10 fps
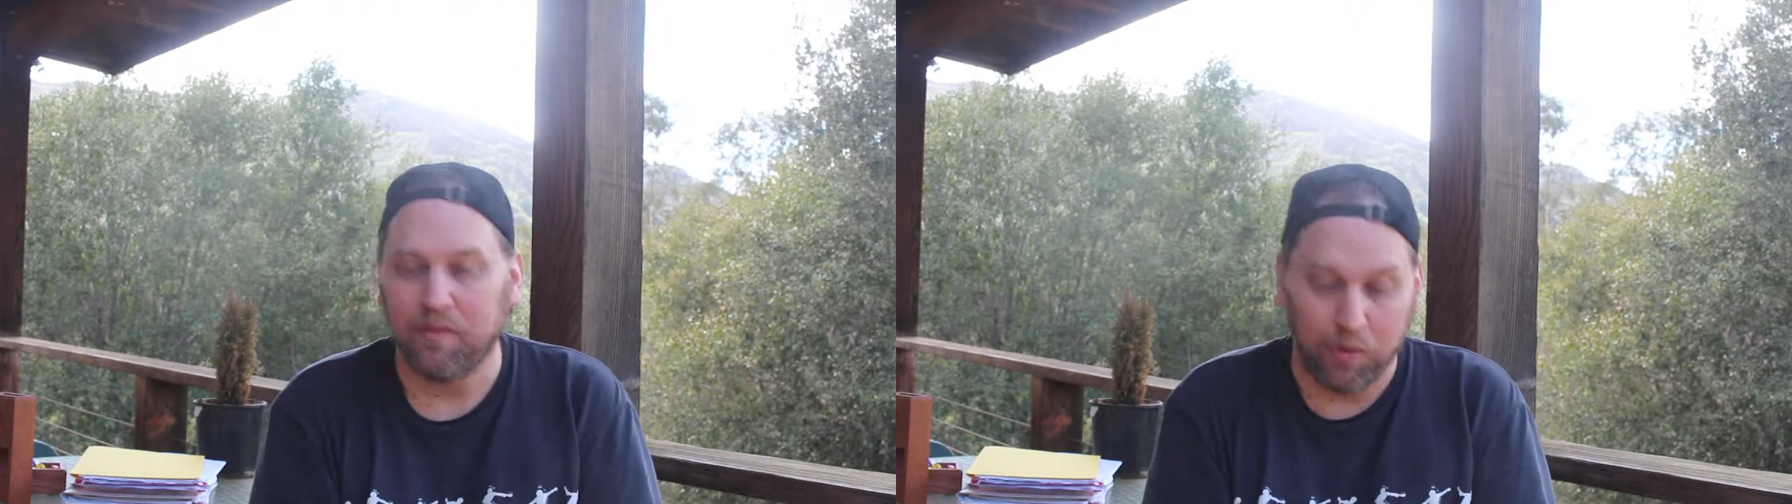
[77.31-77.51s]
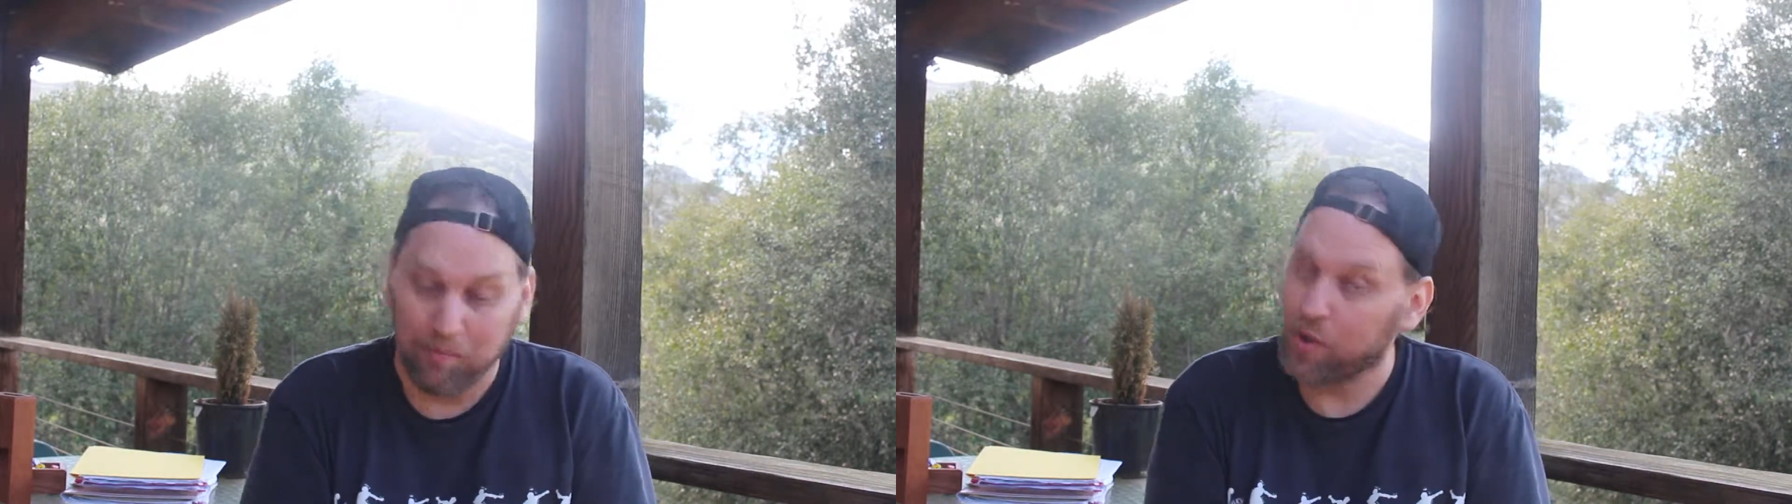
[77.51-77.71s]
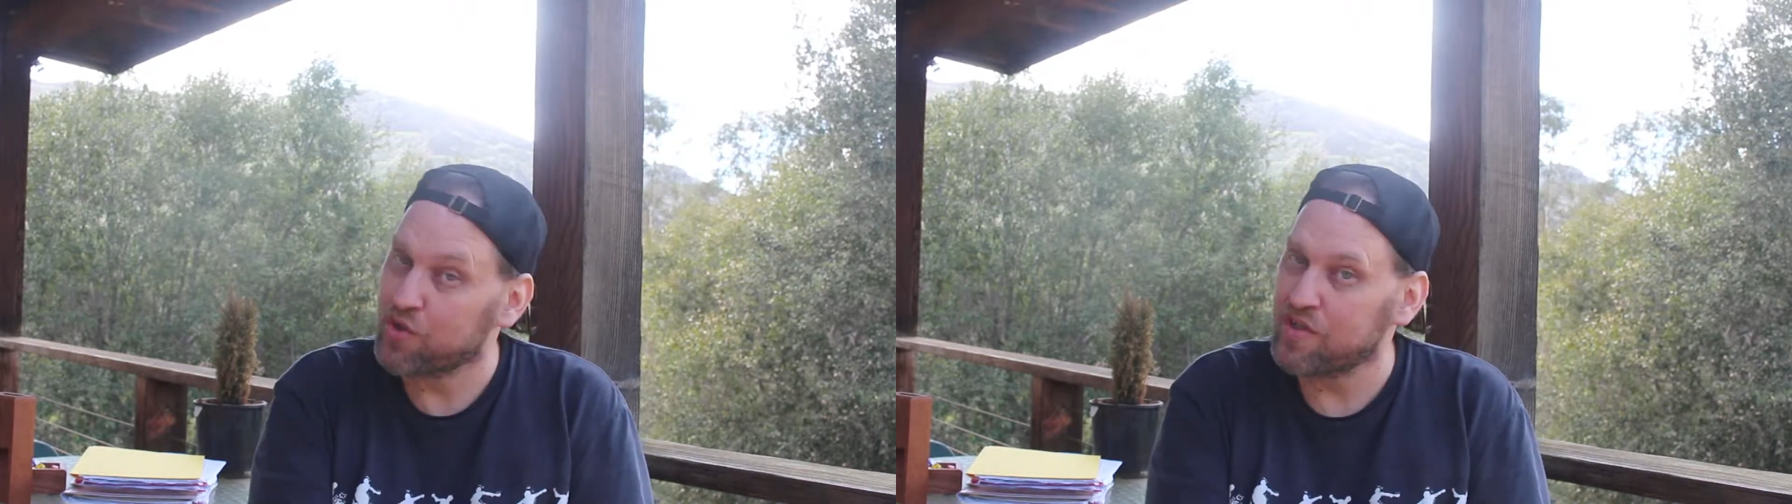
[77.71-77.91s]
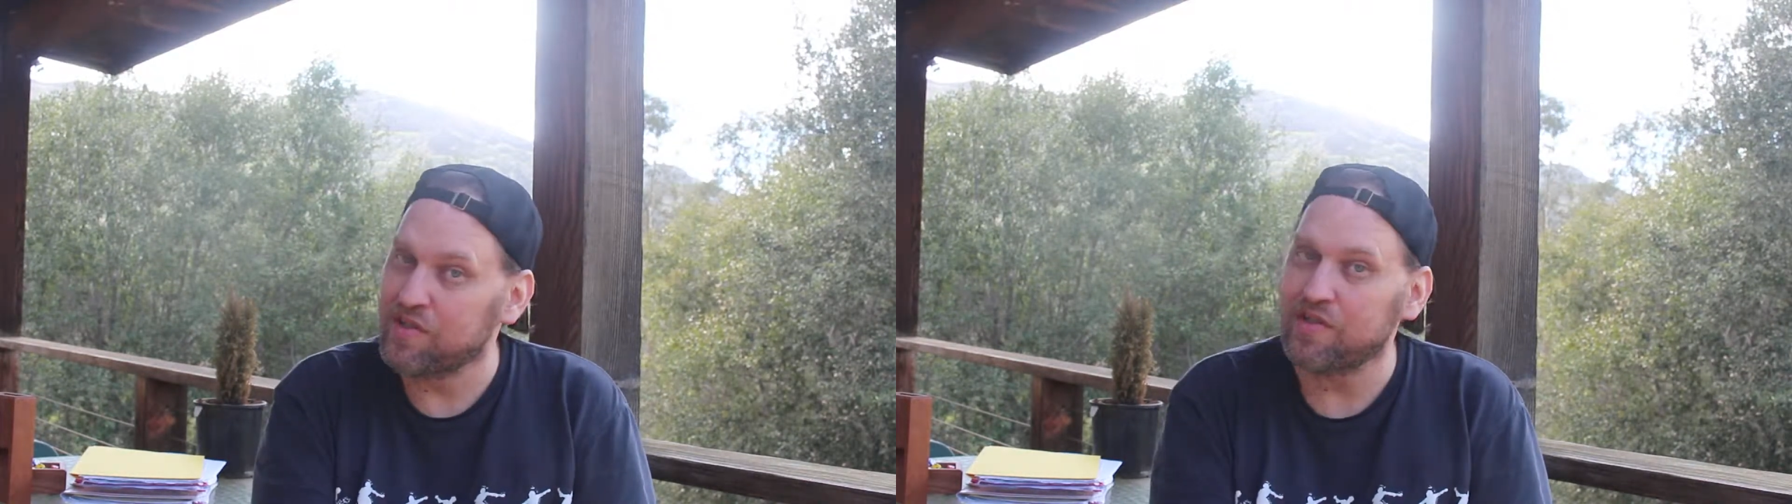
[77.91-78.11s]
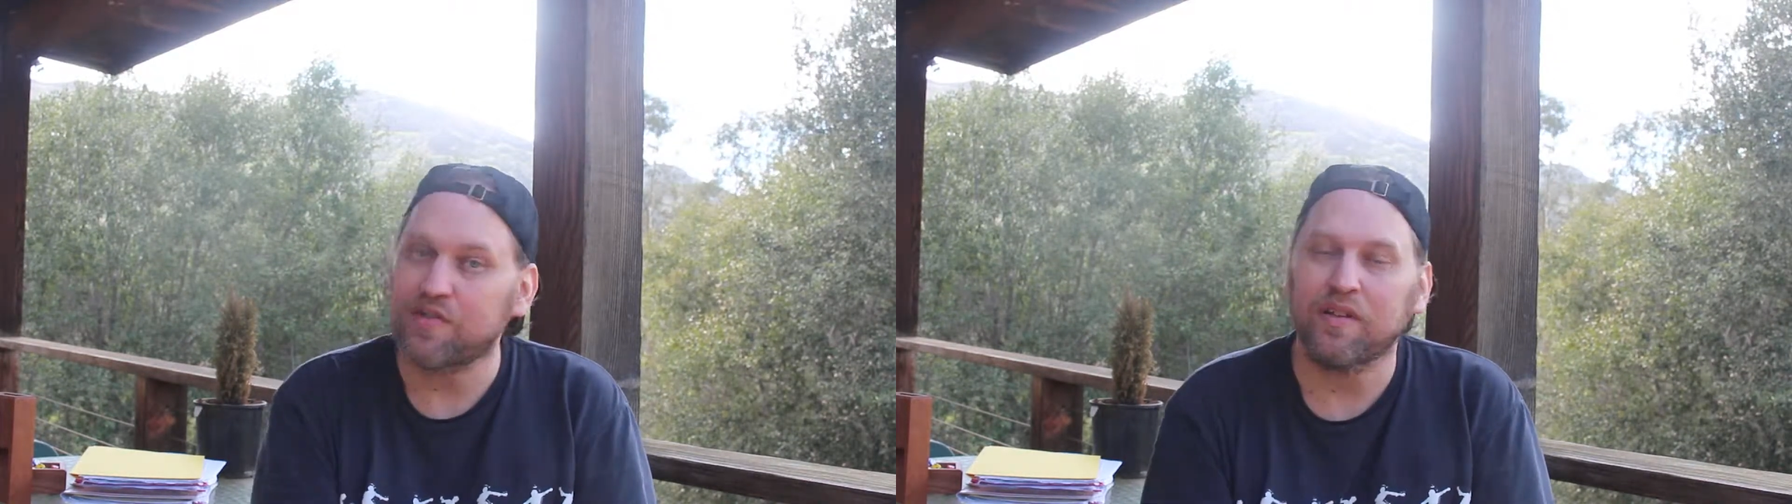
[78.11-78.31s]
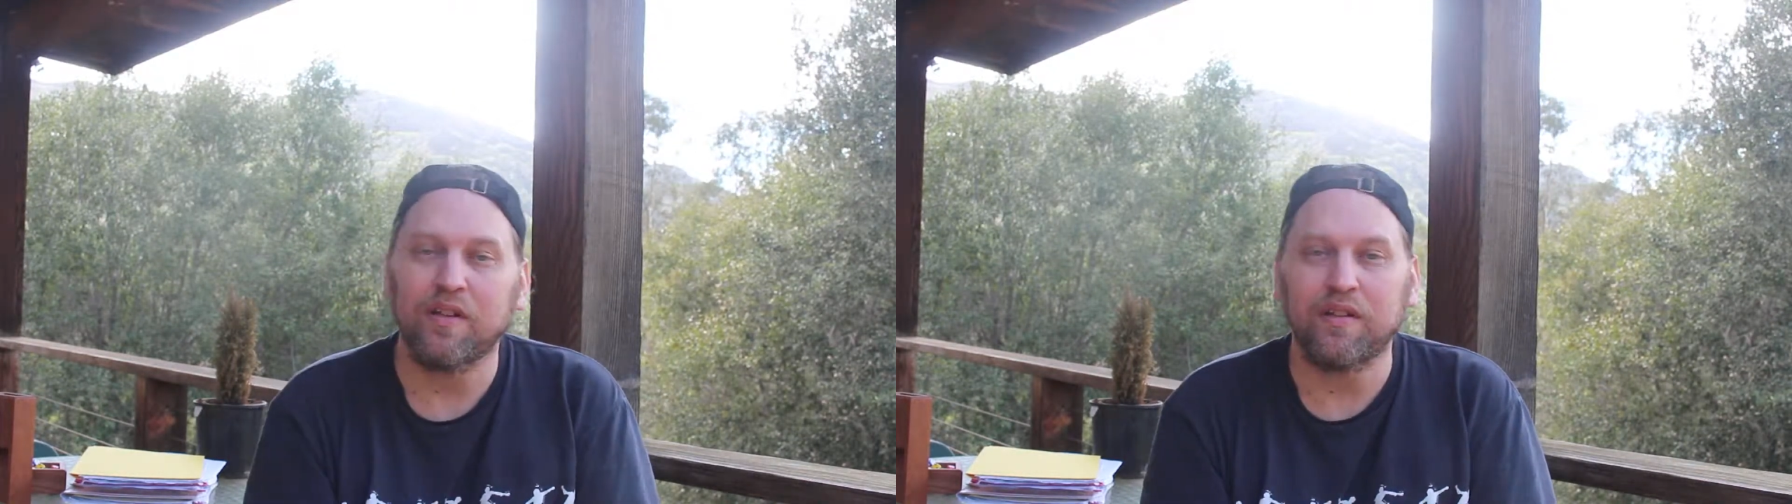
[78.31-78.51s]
or merchants,